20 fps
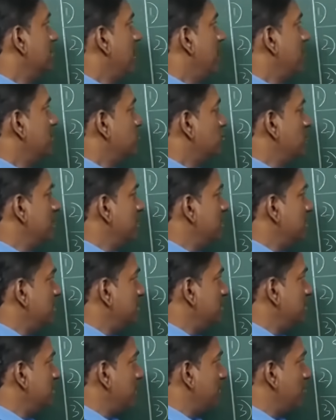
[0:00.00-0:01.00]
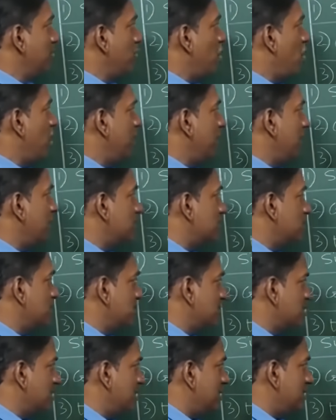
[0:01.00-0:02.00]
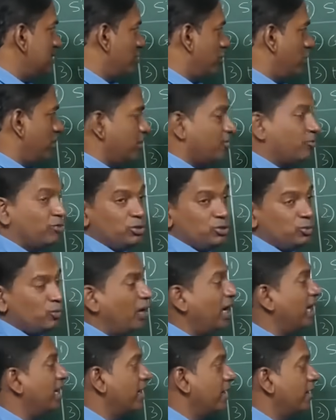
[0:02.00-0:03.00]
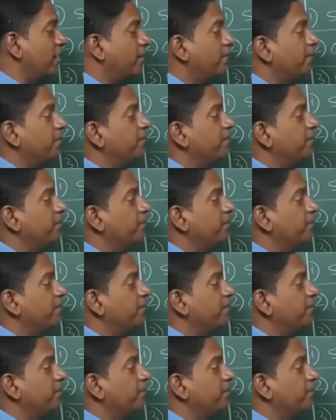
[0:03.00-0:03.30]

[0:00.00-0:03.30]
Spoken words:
has to be such that mod x is less than or equal to 1.